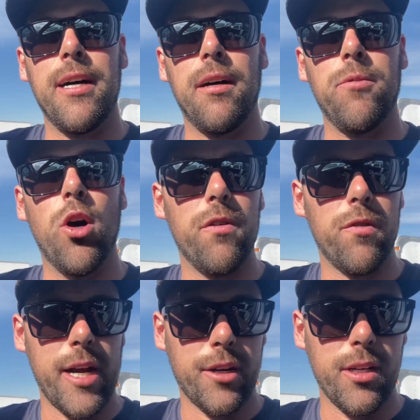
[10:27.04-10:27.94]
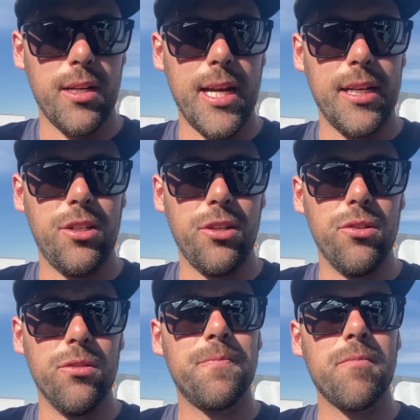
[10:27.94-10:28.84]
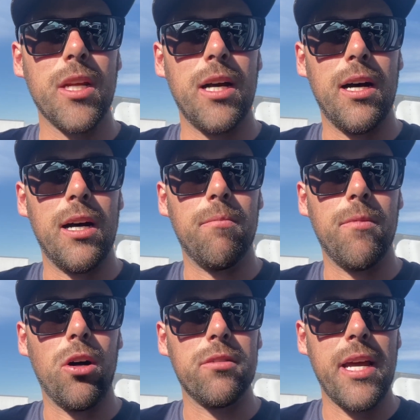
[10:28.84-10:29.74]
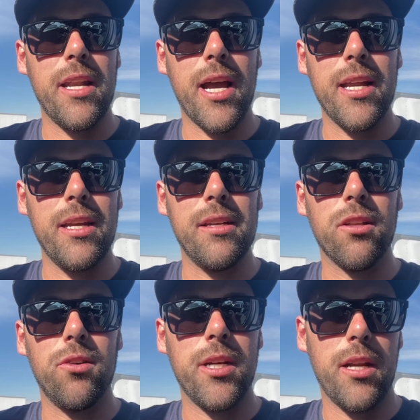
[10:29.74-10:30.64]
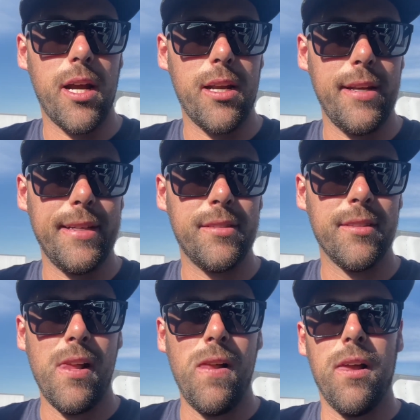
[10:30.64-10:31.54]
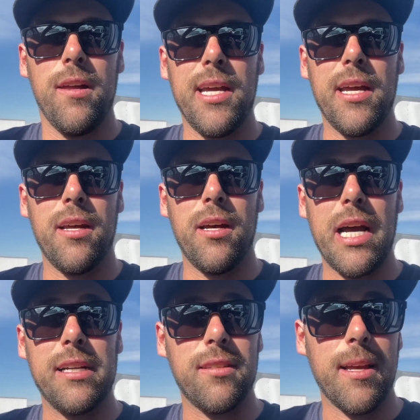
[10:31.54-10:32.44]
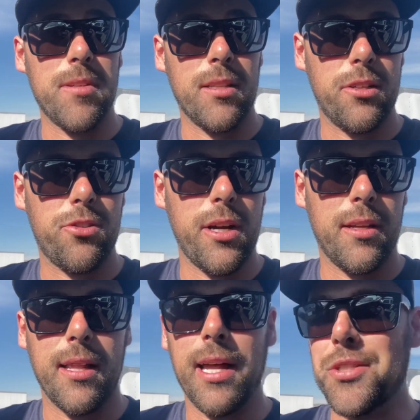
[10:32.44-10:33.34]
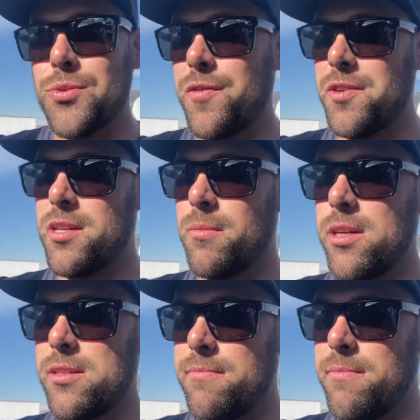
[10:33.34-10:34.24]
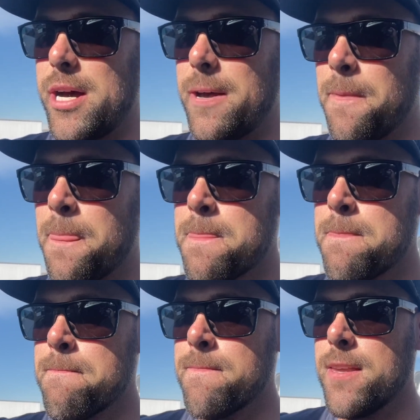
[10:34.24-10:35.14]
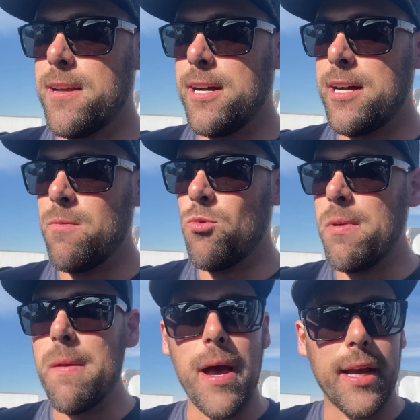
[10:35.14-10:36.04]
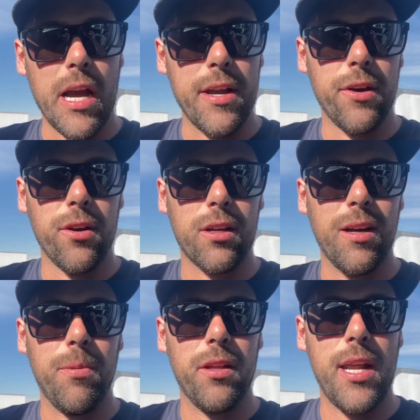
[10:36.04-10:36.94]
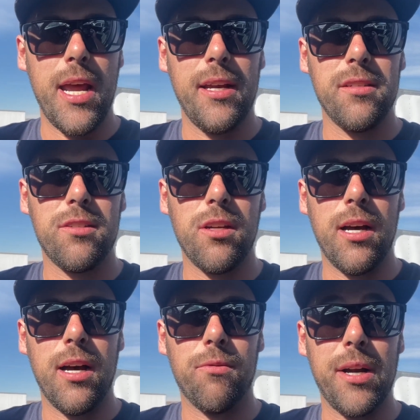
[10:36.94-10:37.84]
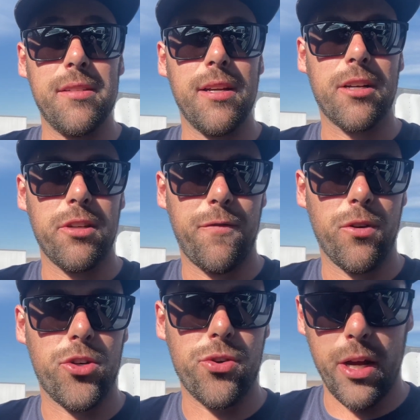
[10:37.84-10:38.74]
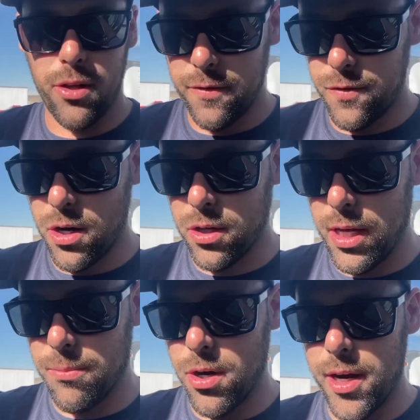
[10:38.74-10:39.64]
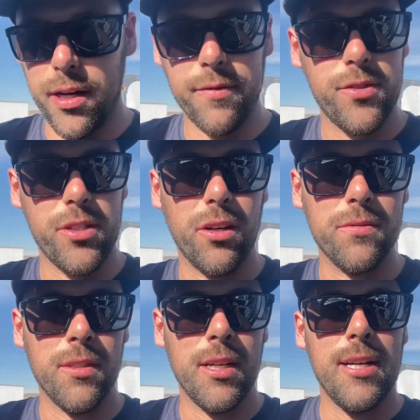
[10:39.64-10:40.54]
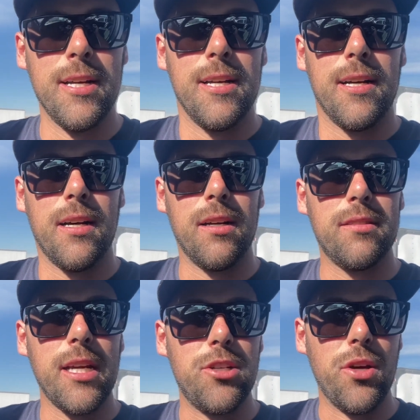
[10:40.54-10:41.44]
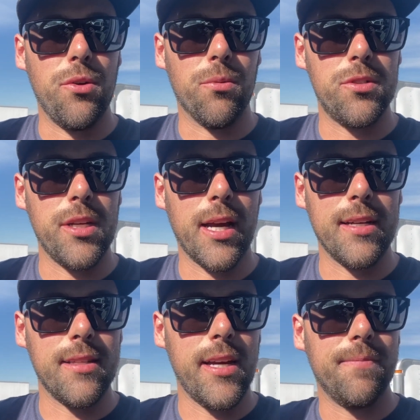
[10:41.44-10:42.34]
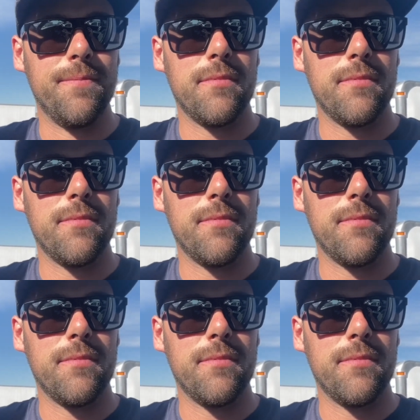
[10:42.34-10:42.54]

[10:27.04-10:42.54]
Nova ran good today too. All 1090s, low 1090s, and I slept on the tree on that last one for some reason, but we'll be back out here in a couple of days racing actually for a trailer for our club runoff. So stay tuned and we'll see you guys then.